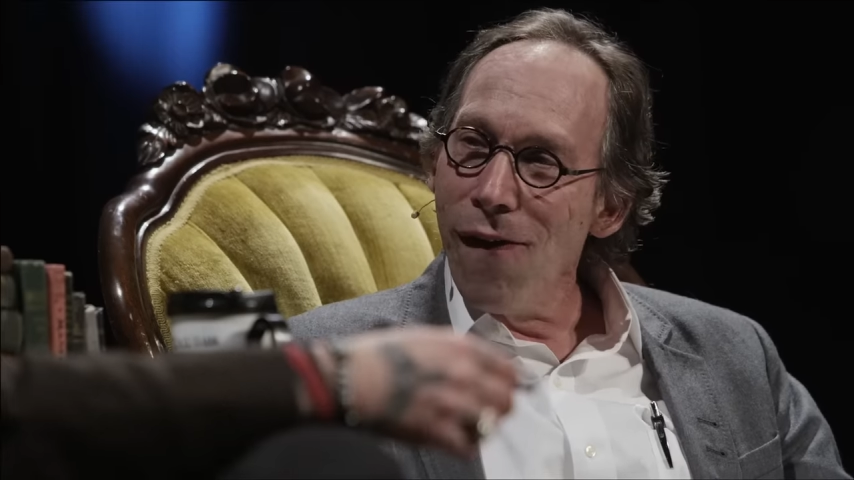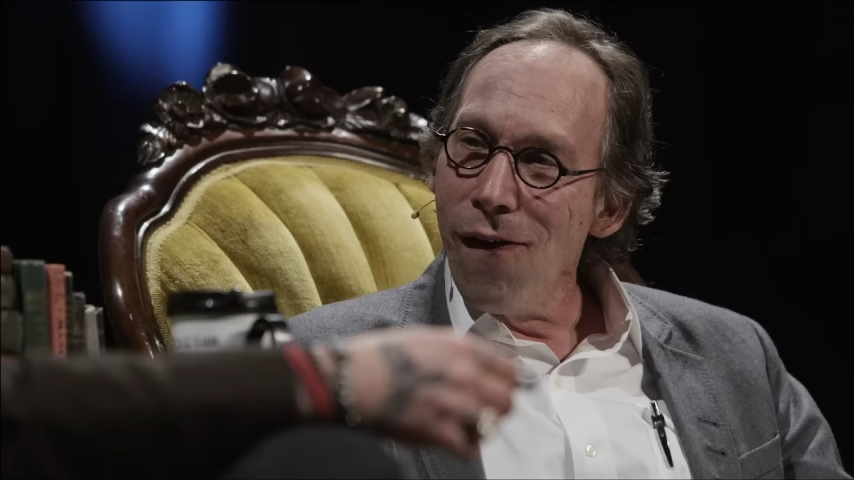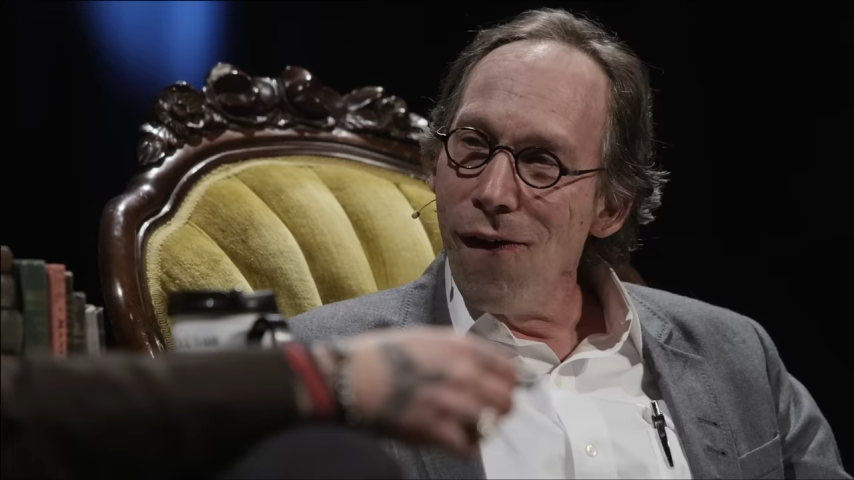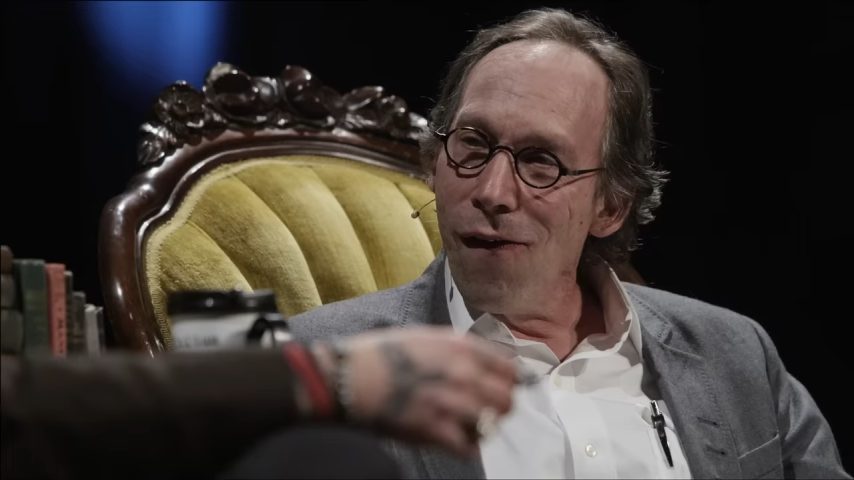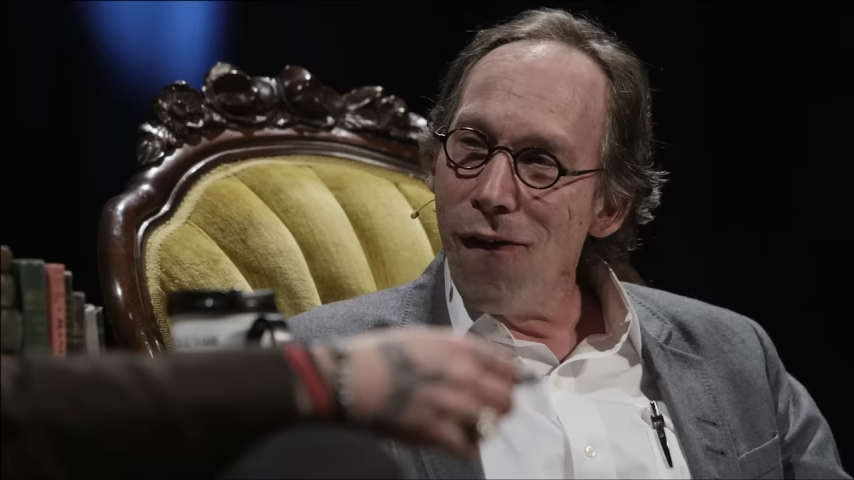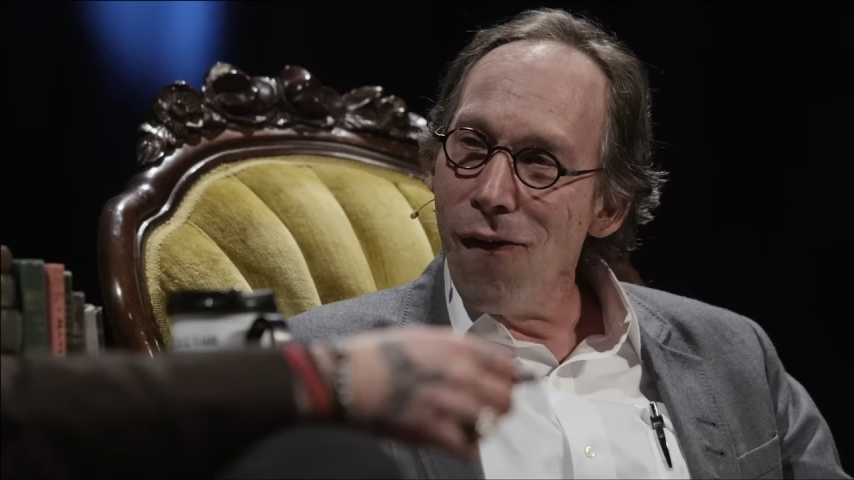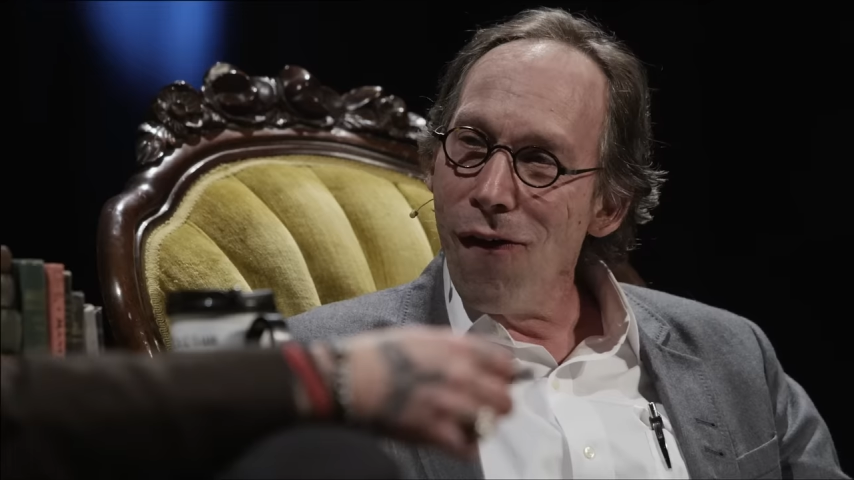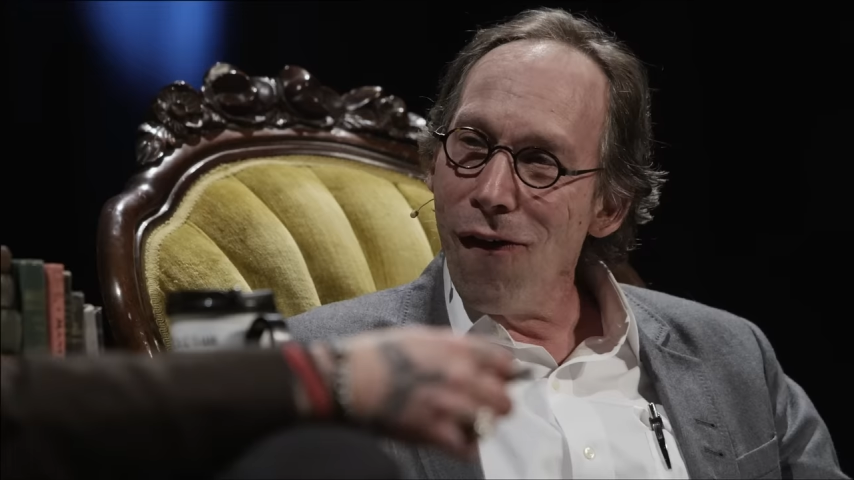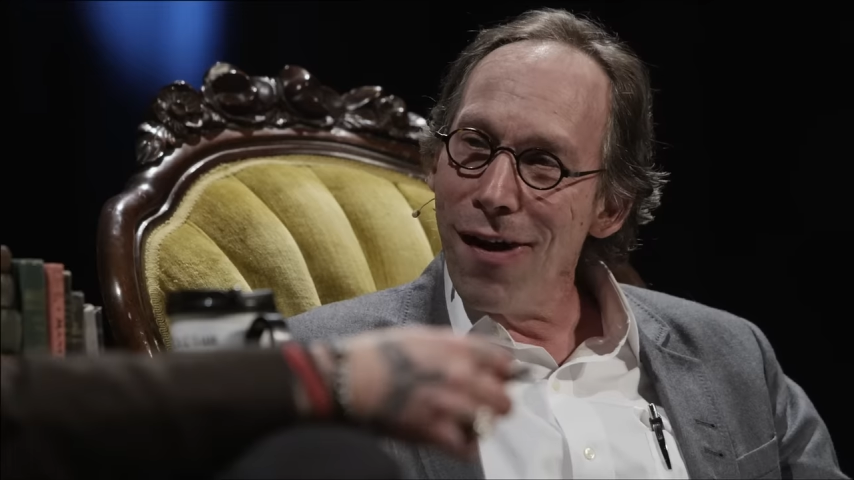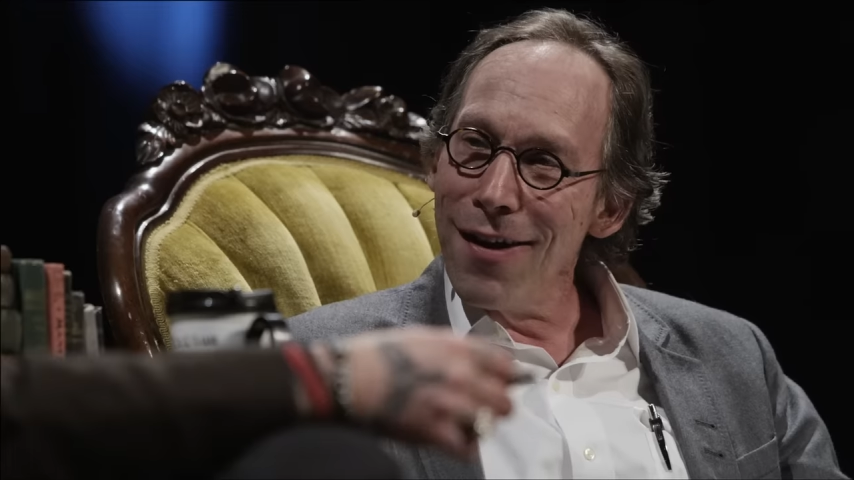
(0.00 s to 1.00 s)
So I
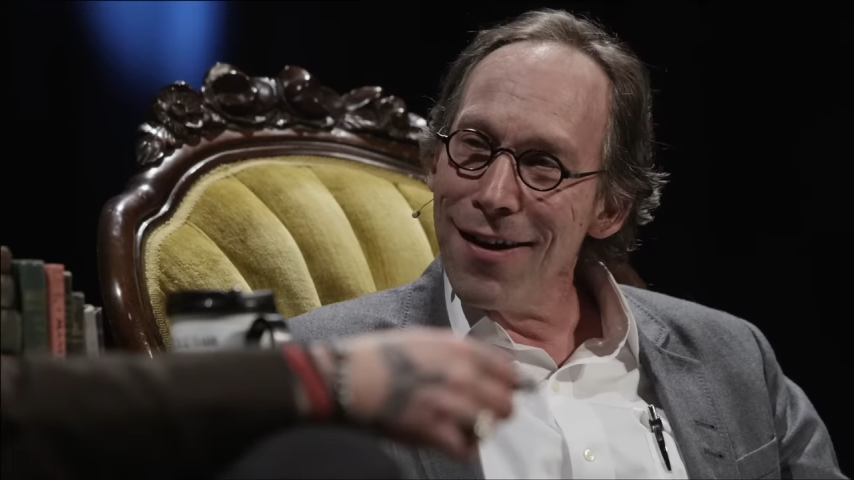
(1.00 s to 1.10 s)
wish I